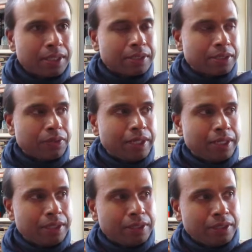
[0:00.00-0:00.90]
So
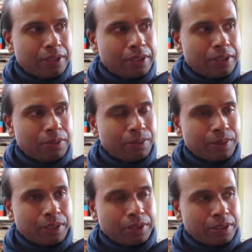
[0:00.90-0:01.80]
that, no,
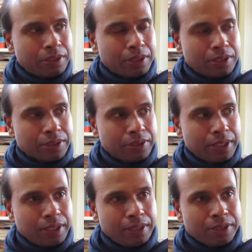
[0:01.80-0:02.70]
no, you don't know. So
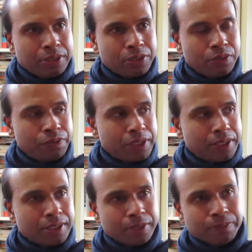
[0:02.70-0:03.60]
the, the
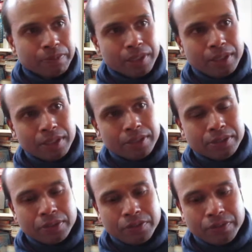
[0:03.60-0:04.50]
Sufis, the
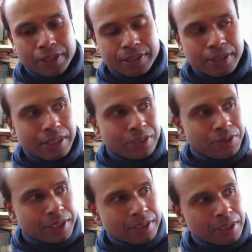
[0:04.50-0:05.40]
Sufis, they
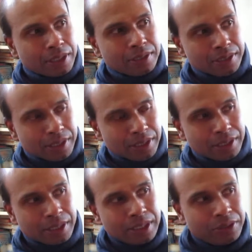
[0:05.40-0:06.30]
do this
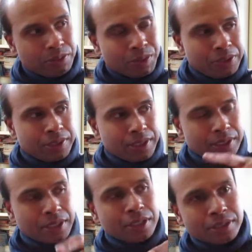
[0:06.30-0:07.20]
dancing. And you, when you see
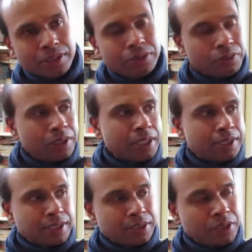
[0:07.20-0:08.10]
the dancing, you
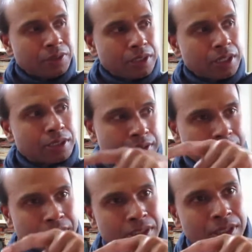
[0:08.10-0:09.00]
realize there's no
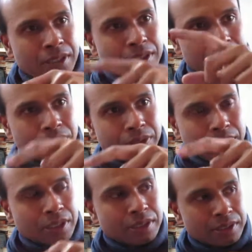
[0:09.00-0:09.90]
dancer doing the
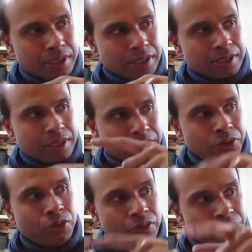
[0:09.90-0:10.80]
dancing. It's like
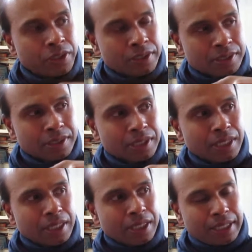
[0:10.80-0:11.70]
the universe
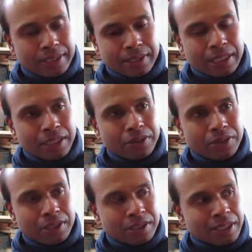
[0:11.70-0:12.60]
is now,
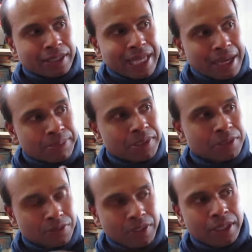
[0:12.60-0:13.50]
it's like the
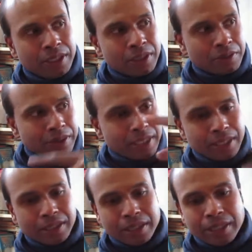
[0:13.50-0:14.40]
absence of the ego, and then
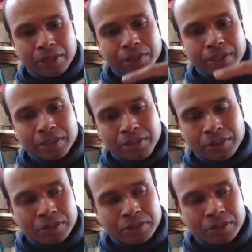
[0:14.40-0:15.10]
it, they go into a